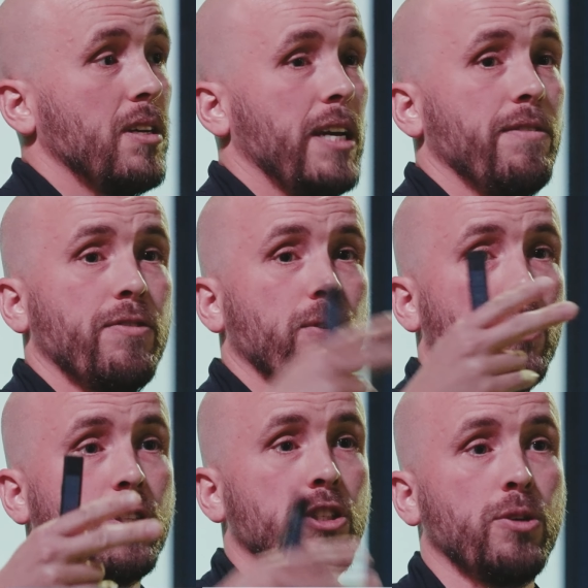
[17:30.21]
Even if you
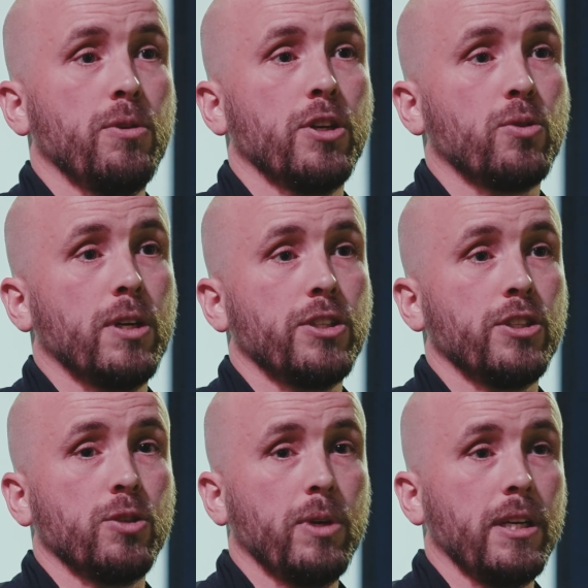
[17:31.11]
answer 2 of those
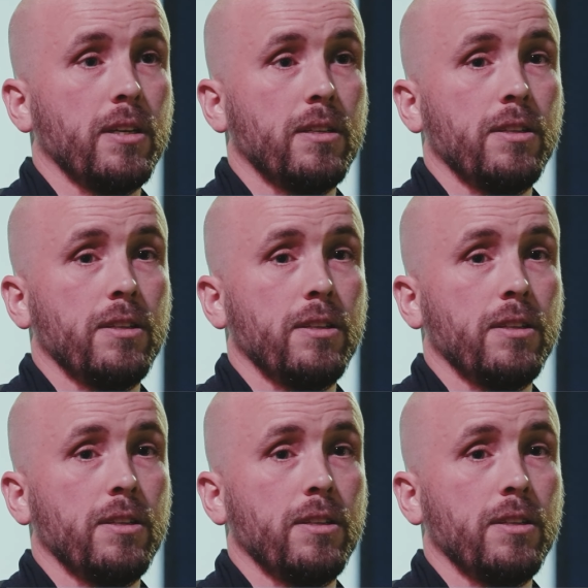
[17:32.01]
questions a week,